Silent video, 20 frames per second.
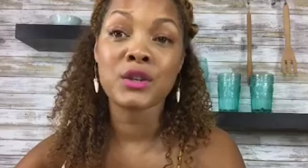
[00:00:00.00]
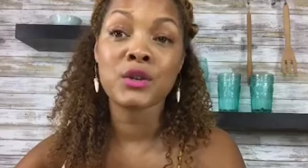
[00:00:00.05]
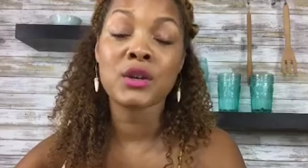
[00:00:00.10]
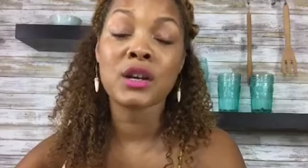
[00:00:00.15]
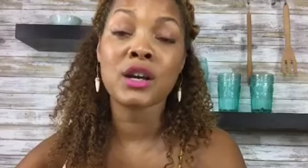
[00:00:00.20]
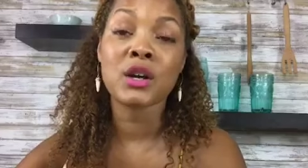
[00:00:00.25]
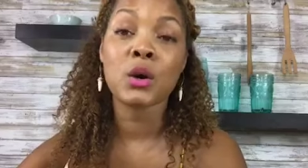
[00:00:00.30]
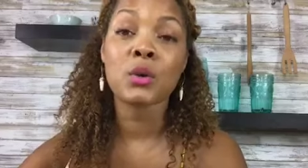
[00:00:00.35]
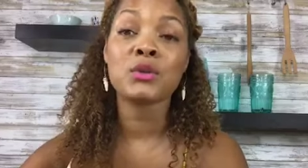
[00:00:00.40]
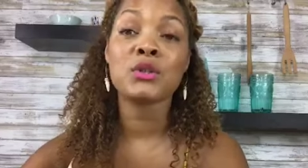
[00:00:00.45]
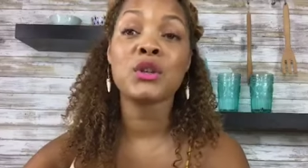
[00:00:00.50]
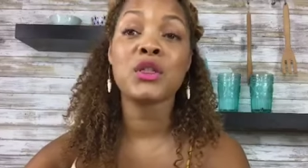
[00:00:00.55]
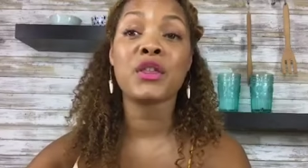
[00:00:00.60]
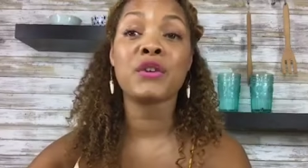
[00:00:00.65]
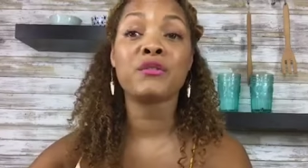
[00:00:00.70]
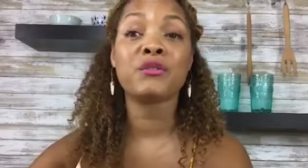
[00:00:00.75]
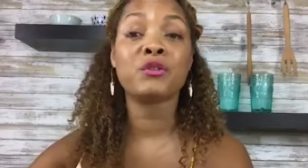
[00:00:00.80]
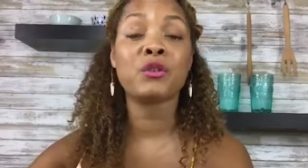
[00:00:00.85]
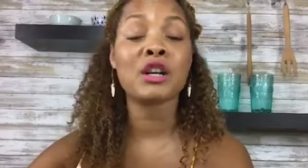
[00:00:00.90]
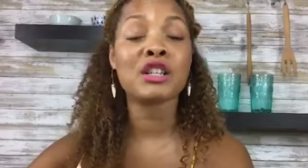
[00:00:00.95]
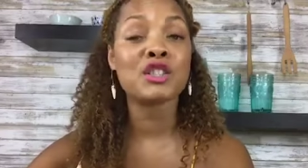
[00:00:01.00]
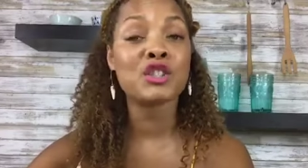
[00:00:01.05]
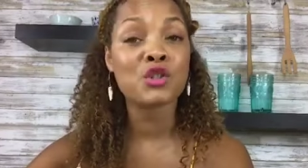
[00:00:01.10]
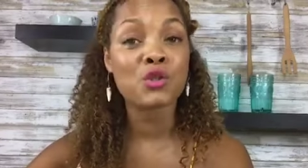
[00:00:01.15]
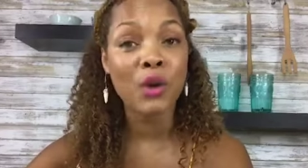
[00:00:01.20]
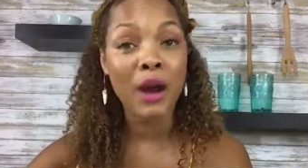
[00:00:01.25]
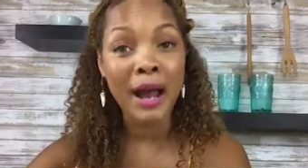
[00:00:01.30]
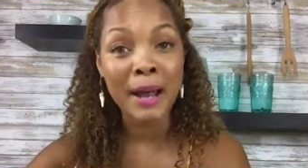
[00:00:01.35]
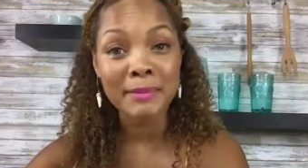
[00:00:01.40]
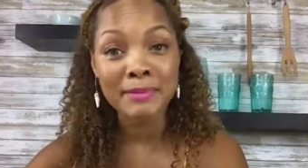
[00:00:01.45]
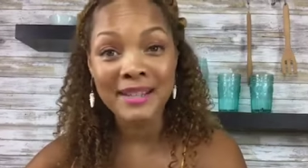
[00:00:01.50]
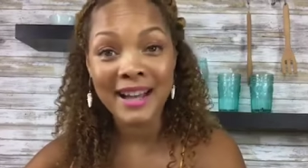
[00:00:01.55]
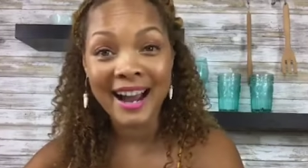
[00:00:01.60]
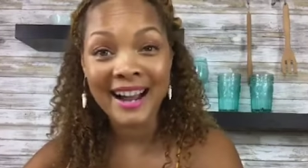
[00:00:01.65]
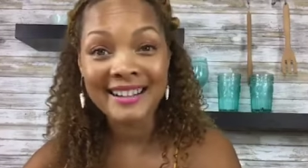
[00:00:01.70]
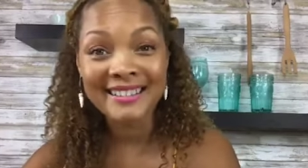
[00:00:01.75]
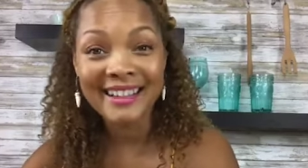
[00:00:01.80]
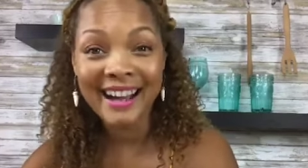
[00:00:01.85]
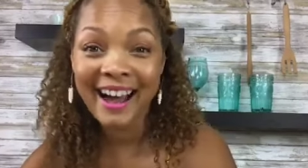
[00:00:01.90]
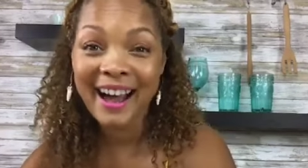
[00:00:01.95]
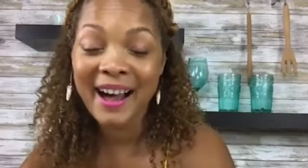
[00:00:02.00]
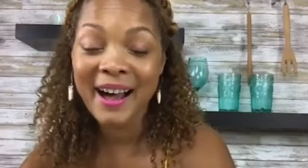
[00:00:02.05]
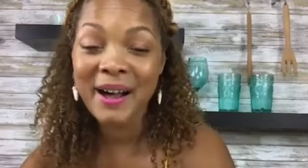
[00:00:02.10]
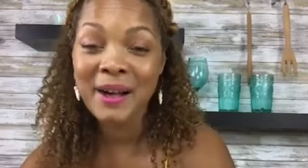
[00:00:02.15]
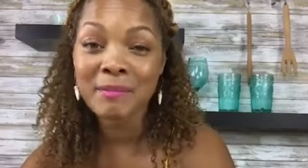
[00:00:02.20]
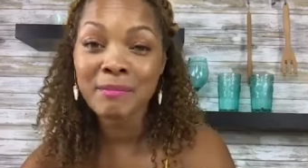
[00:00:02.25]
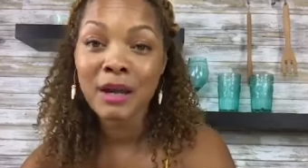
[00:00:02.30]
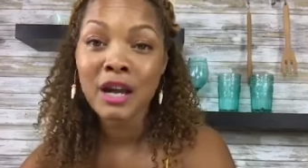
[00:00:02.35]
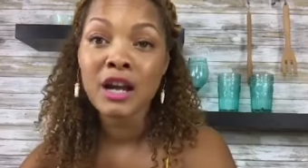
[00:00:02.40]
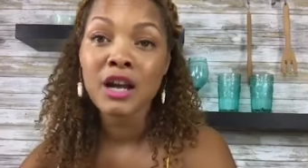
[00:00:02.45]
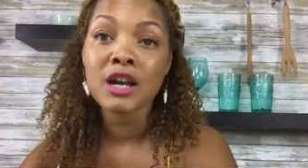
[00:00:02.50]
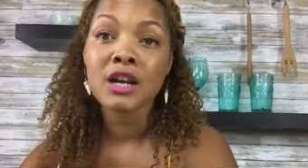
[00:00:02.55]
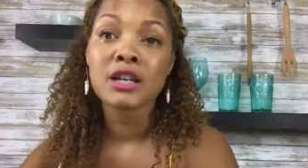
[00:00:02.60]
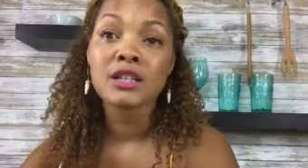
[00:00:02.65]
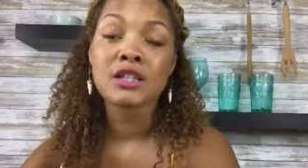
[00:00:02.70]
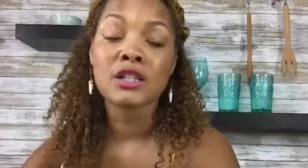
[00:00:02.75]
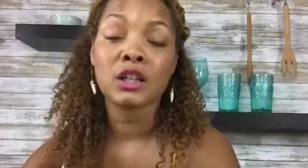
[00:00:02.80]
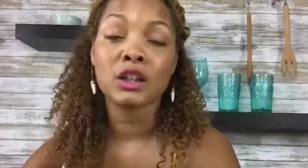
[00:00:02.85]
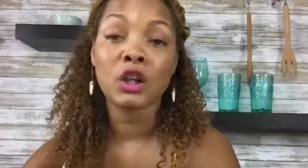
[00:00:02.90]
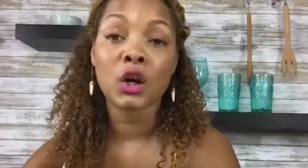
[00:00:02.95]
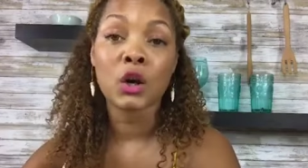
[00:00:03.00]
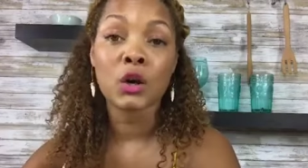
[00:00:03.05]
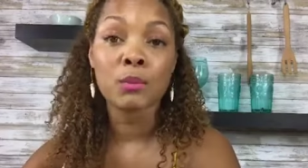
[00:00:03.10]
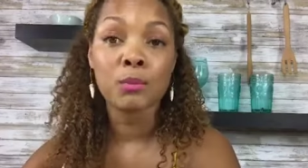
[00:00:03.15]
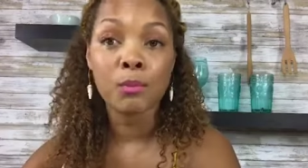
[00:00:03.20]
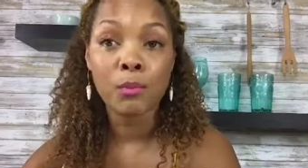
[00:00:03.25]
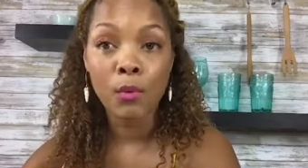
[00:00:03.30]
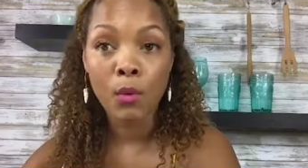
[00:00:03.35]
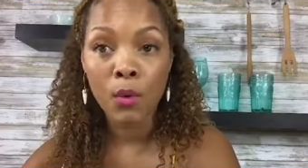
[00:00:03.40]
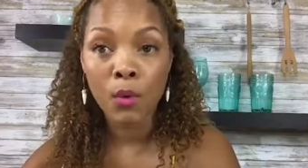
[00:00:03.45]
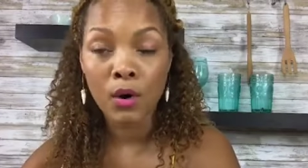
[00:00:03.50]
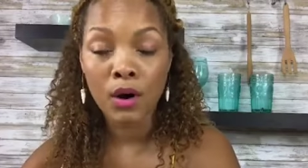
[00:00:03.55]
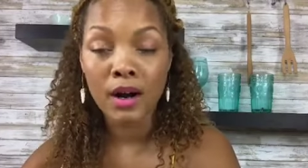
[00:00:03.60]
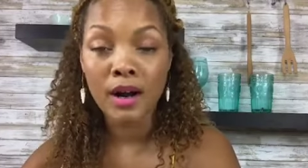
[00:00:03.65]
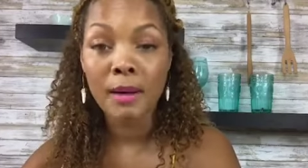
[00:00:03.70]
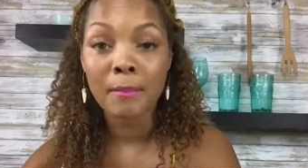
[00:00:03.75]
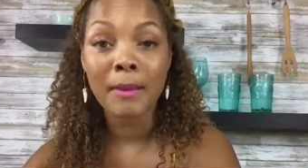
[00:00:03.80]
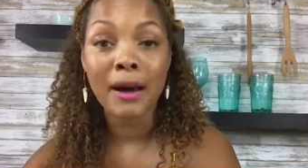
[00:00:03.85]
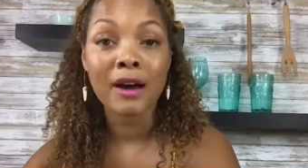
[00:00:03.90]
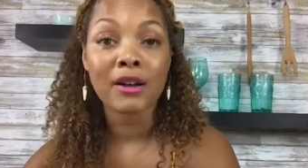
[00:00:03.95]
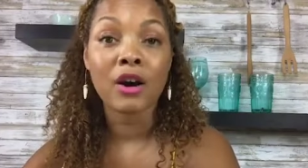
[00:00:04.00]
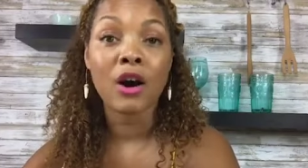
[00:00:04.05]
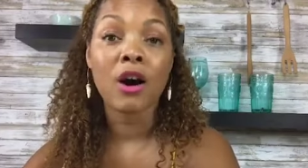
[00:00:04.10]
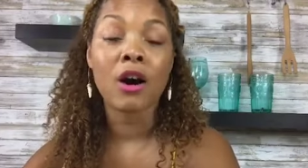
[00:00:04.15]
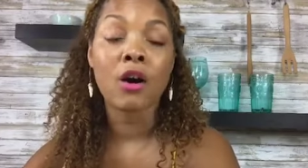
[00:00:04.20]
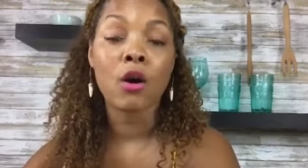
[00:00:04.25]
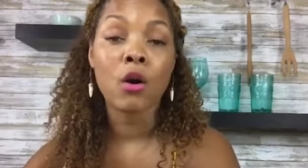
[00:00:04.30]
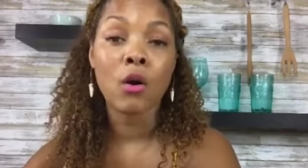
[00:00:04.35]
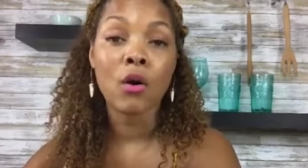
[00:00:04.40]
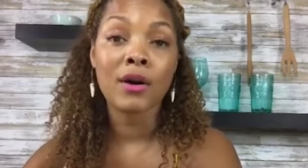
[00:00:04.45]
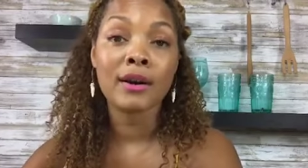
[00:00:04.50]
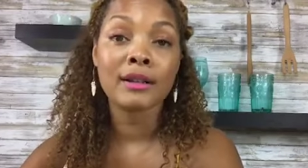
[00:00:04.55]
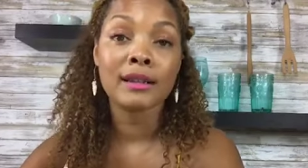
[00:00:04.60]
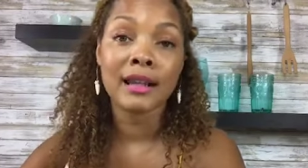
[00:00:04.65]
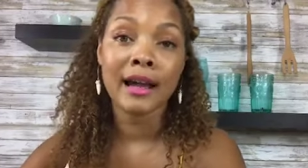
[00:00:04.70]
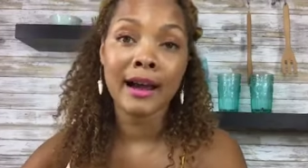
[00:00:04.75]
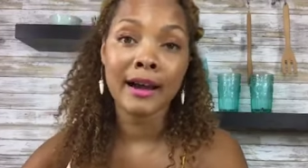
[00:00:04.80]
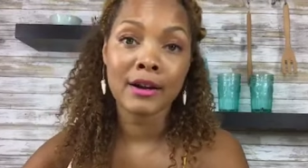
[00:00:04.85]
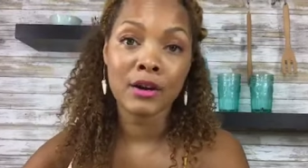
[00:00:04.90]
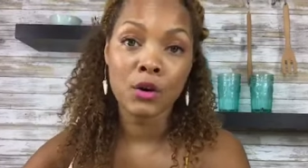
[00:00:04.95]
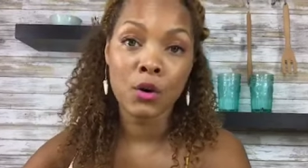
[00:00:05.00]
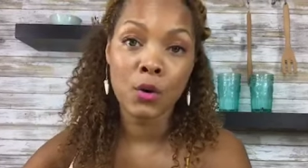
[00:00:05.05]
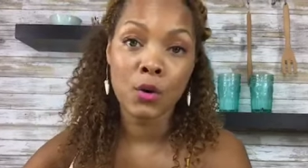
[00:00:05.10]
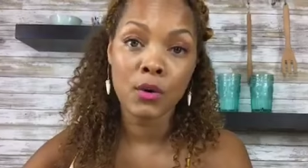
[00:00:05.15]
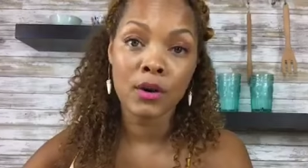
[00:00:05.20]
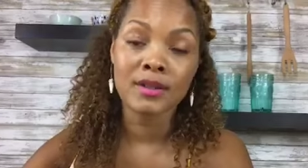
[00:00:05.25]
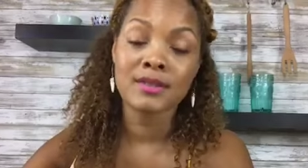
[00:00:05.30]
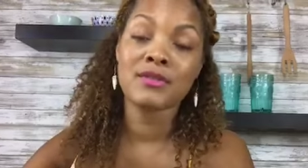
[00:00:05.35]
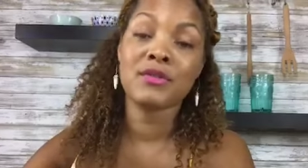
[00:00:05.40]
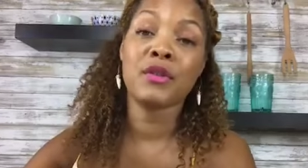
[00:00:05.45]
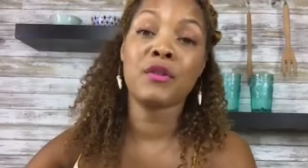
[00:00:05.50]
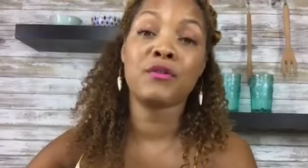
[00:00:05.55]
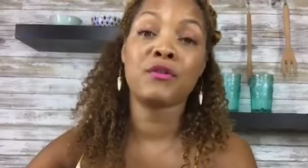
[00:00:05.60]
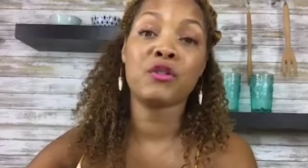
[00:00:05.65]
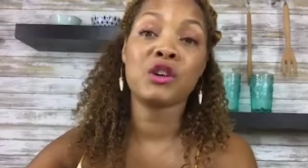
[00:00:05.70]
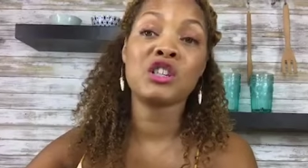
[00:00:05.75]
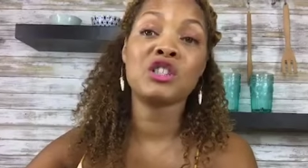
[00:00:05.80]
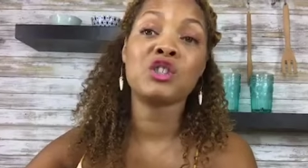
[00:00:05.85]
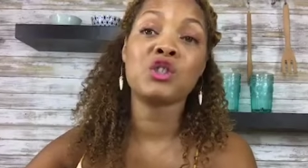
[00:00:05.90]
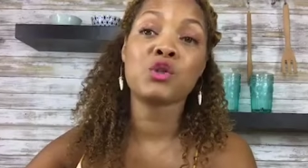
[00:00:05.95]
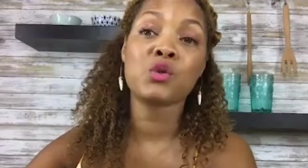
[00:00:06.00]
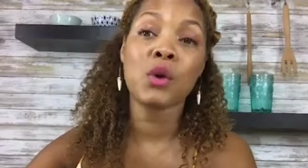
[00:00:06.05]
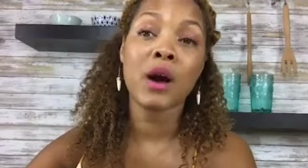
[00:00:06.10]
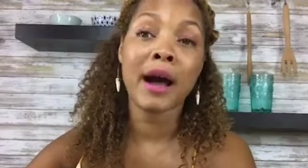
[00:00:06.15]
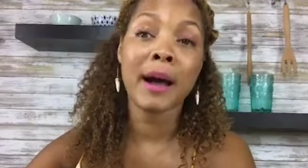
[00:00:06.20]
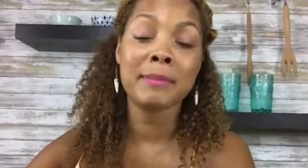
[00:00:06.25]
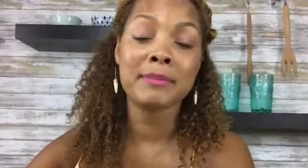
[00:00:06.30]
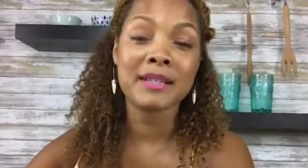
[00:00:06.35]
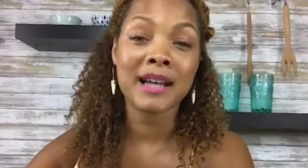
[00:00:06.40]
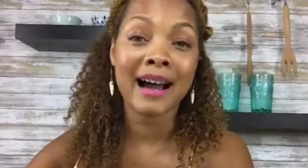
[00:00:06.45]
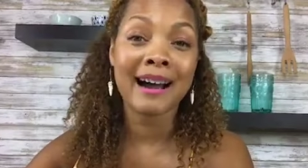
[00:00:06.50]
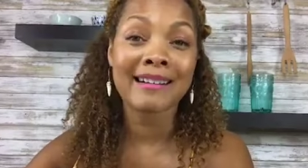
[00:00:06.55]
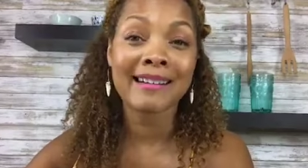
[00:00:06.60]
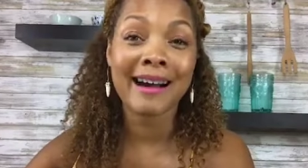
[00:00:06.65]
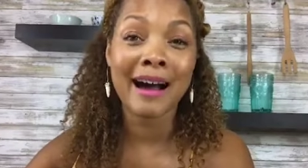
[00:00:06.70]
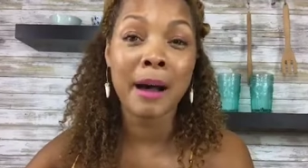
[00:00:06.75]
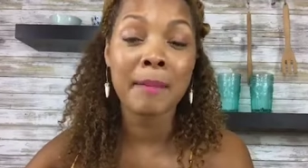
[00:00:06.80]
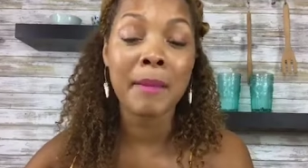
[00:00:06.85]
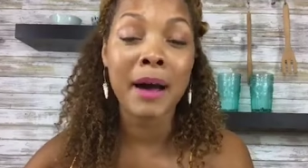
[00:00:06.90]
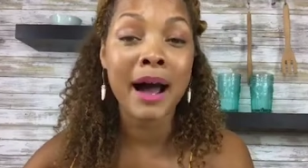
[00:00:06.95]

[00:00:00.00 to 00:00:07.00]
You can go to thefreshtribe.com to learn more about our online course, thefreshtribe.com.